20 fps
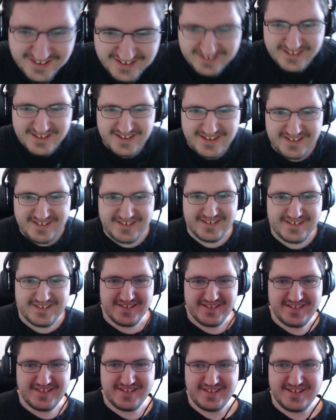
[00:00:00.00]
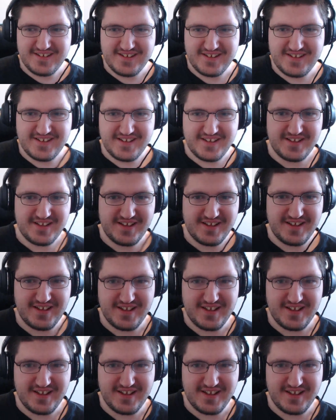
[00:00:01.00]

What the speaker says: [no speech]